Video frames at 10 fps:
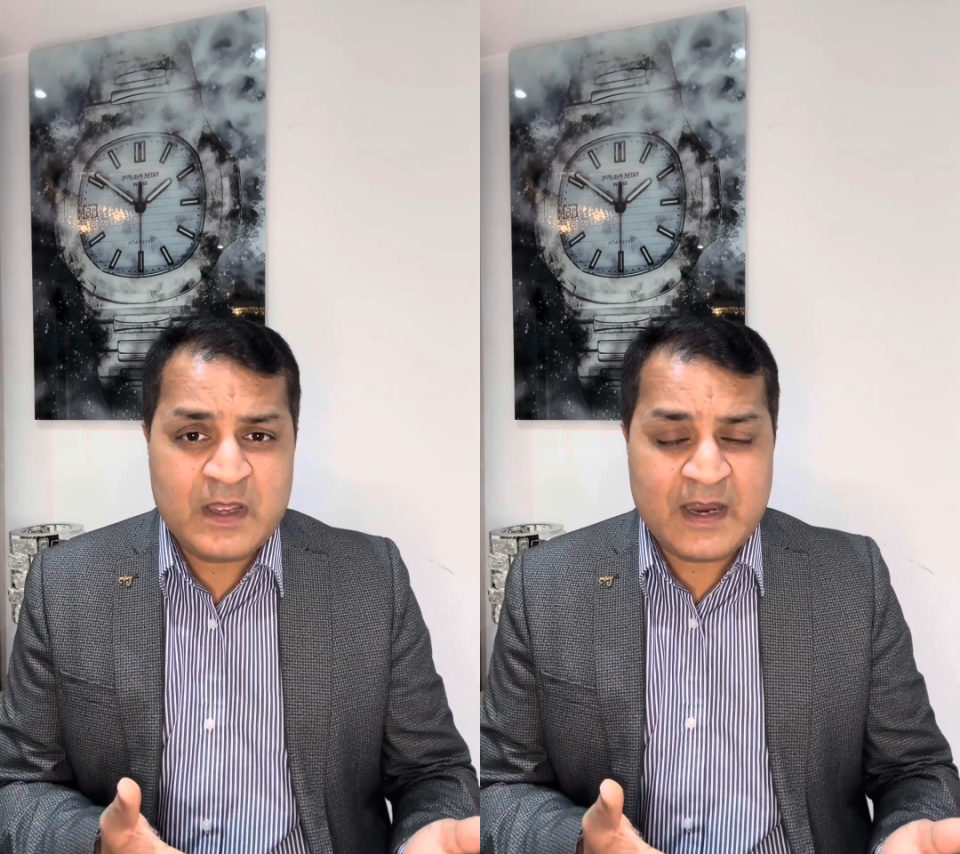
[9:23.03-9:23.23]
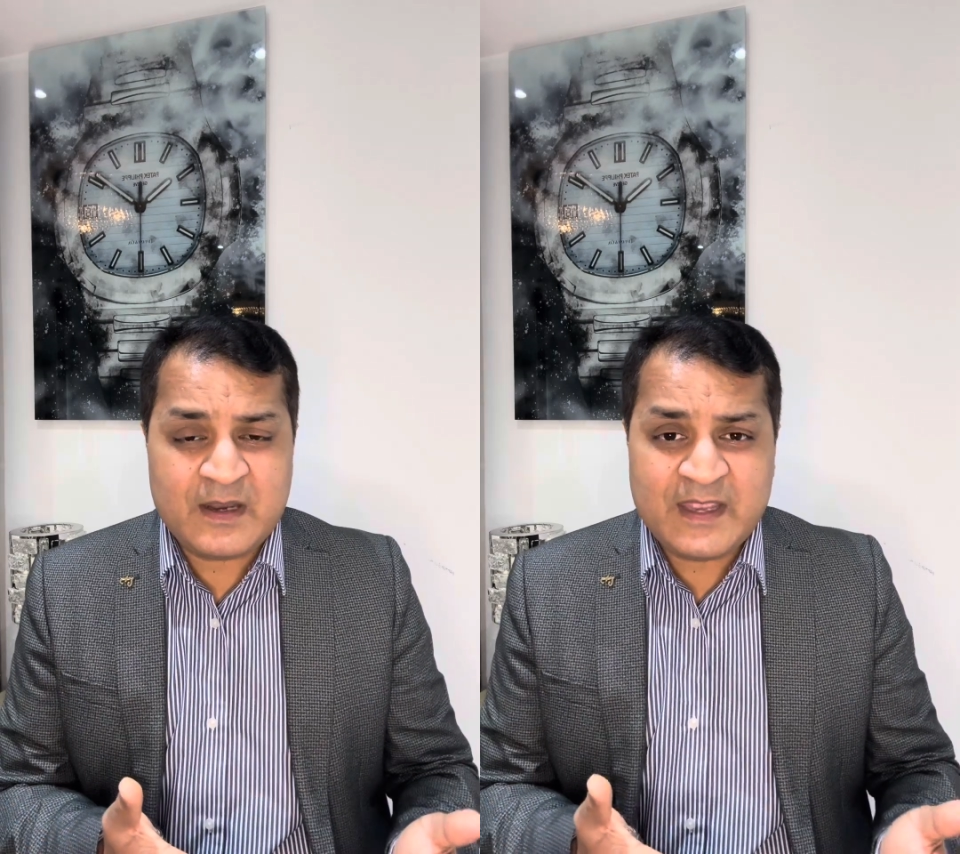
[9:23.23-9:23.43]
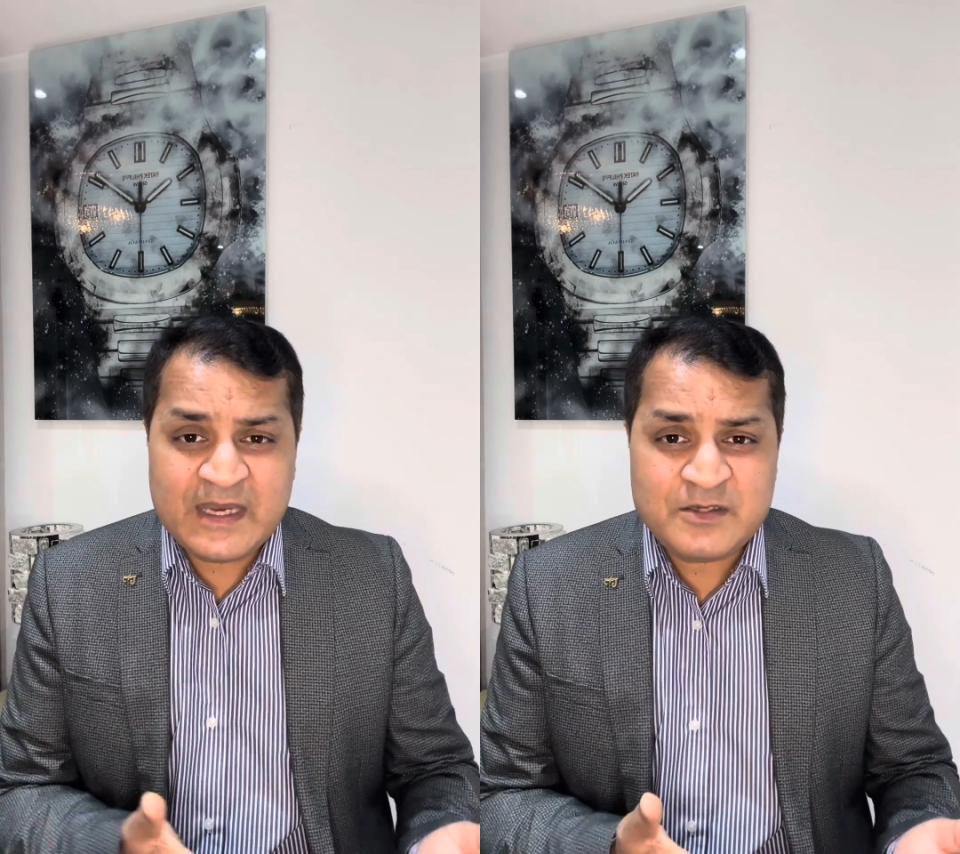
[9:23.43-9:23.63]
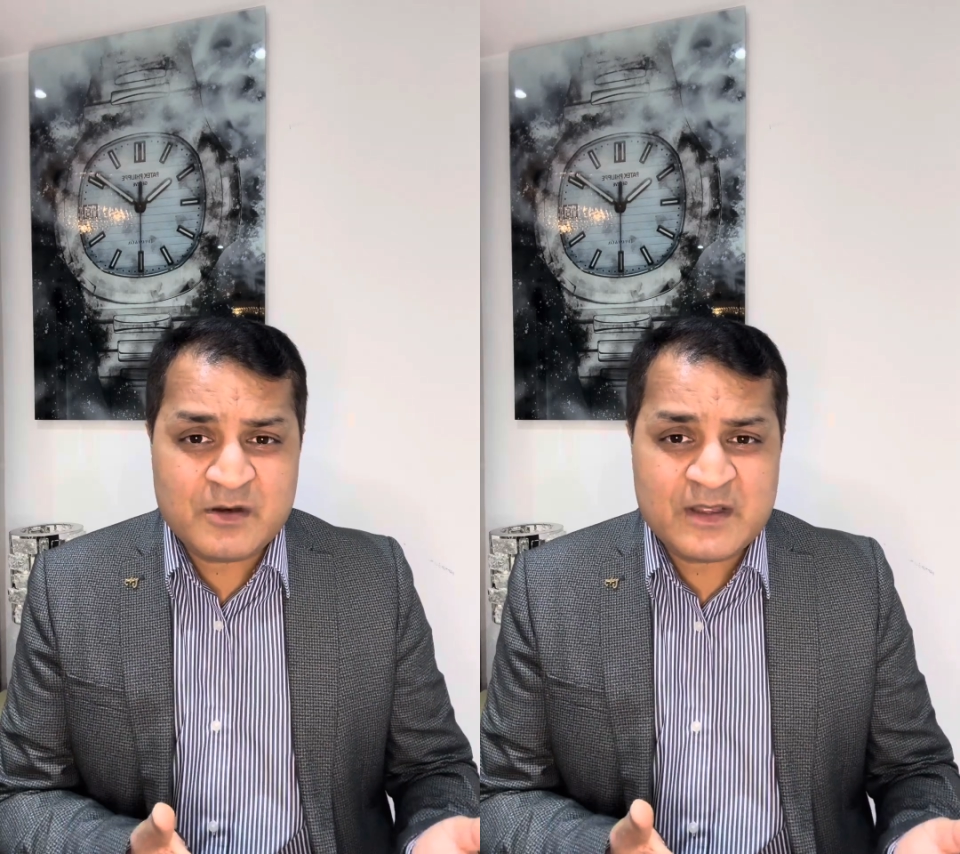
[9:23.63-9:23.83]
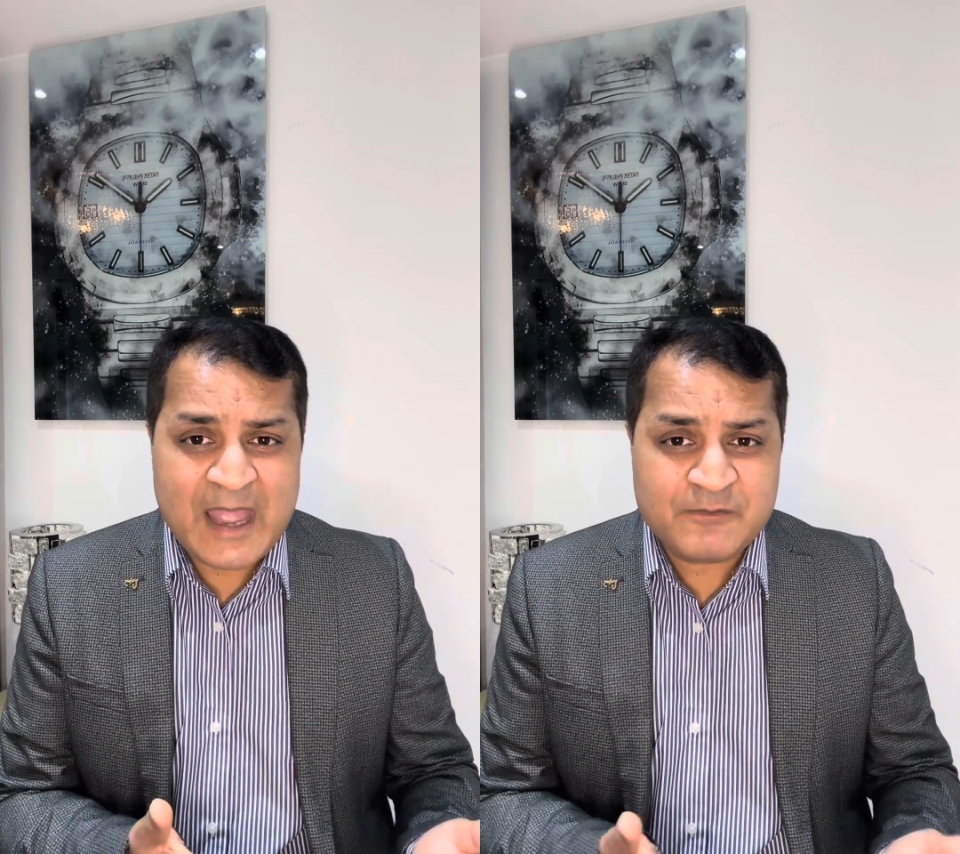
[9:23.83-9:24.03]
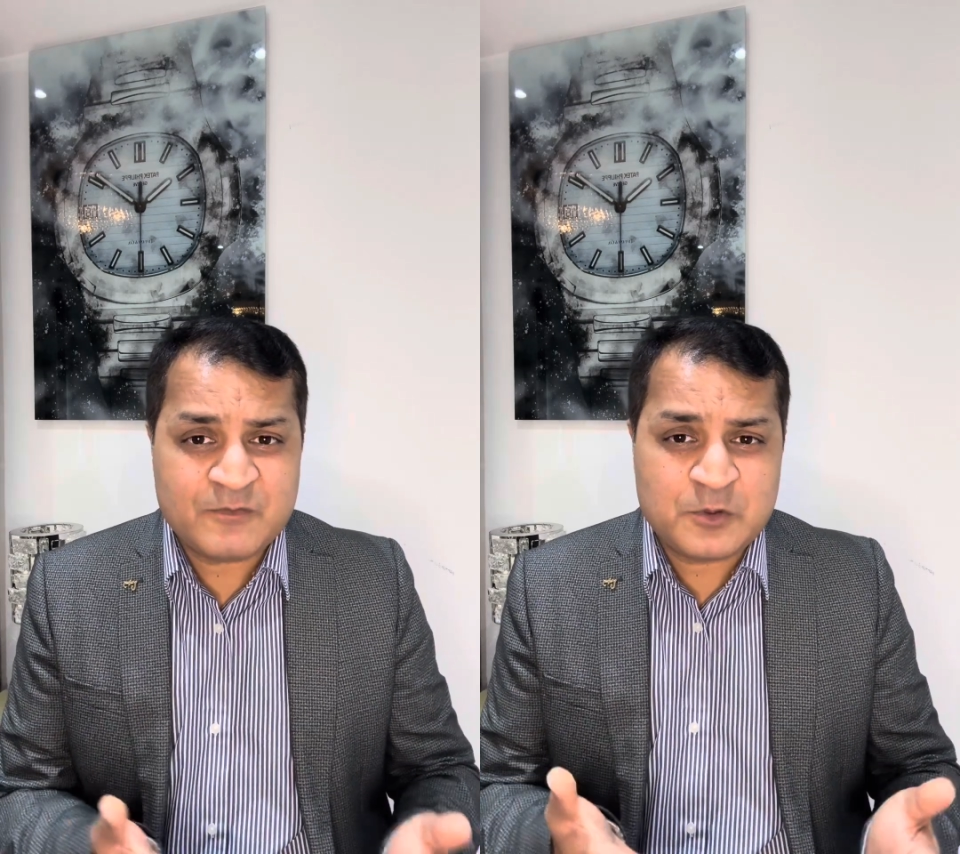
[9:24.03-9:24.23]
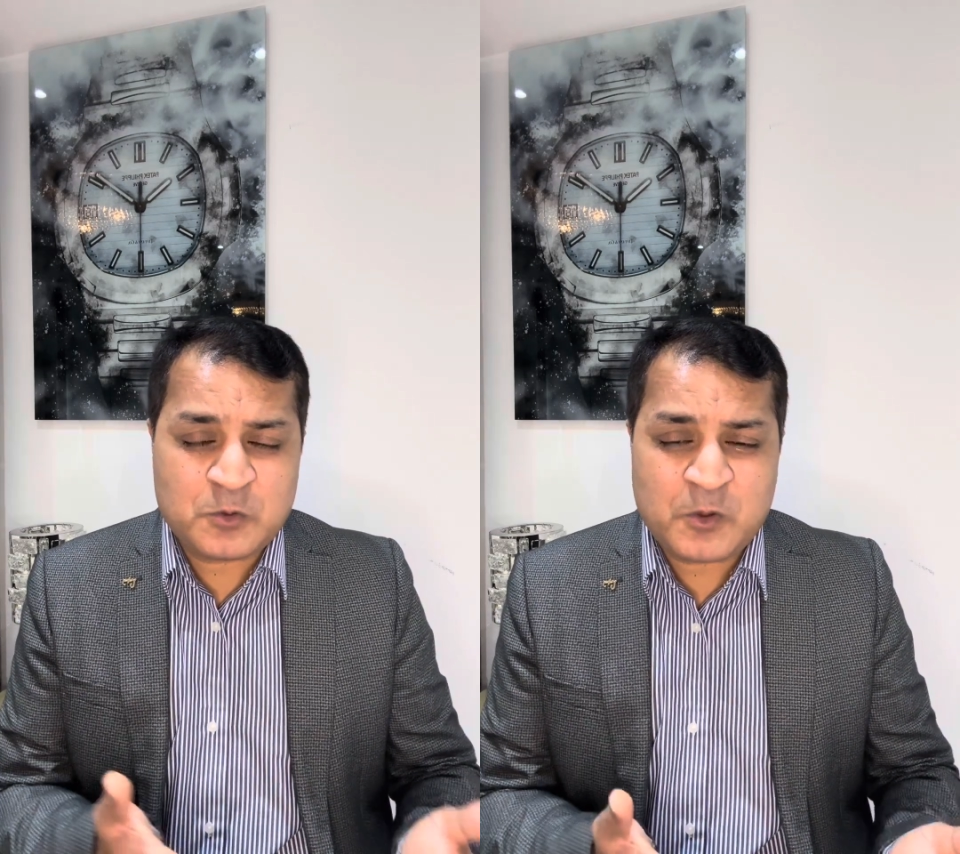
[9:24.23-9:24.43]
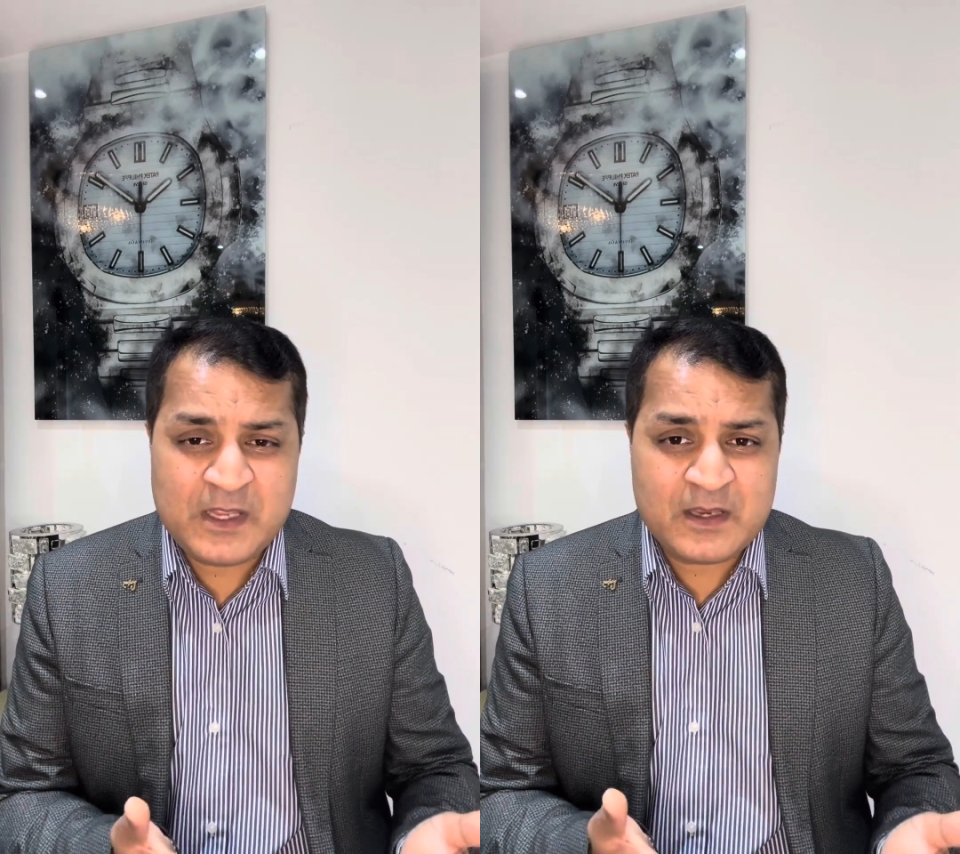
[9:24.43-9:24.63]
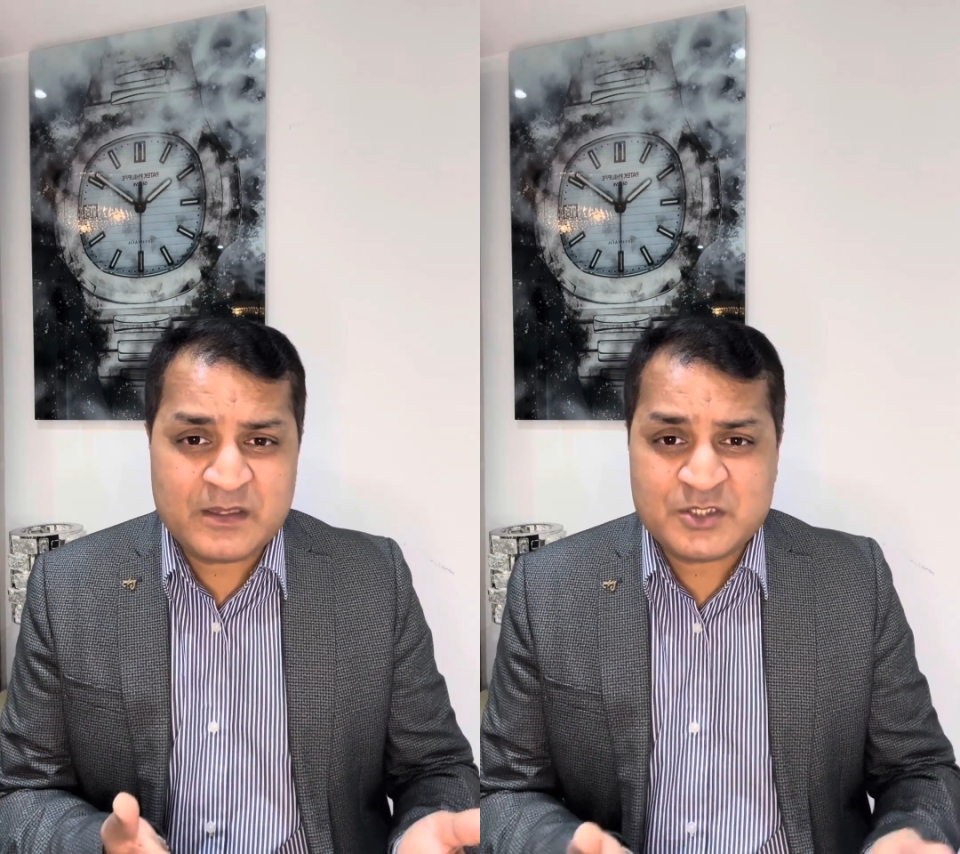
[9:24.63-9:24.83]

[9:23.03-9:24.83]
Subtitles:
had an 8-year gap with the 3 kids.